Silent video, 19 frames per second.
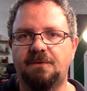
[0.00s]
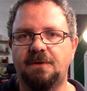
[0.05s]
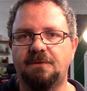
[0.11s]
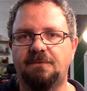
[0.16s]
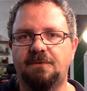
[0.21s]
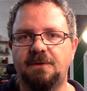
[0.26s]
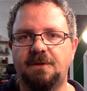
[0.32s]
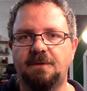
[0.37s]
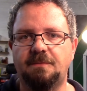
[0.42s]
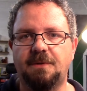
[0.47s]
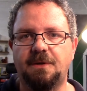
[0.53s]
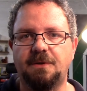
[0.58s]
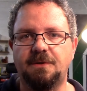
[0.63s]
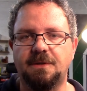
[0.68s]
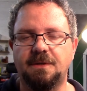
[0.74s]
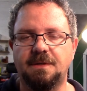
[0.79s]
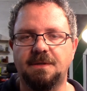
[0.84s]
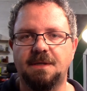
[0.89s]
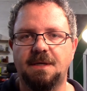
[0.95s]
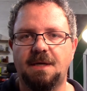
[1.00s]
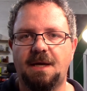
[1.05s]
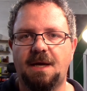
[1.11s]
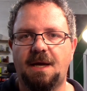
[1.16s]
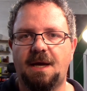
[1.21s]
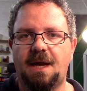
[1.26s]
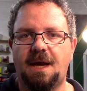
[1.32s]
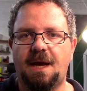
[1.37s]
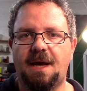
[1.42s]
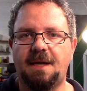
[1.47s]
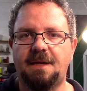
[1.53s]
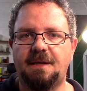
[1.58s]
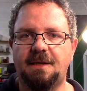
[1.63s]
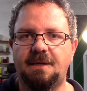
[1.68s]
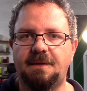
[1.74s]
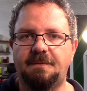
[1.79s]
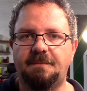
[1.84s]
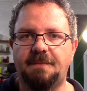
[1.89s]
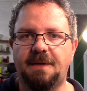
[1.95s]
different emotions.
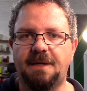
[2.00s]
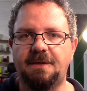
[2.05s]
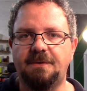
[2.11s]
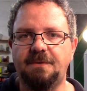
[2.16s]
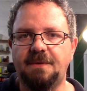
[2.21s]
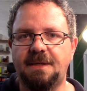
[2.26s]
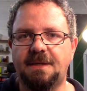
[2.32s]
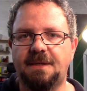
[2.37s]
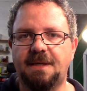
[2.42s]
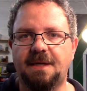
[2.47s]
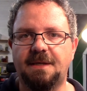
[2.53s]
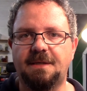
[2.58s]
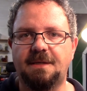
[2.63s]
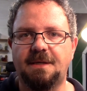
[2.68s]
And by doing that,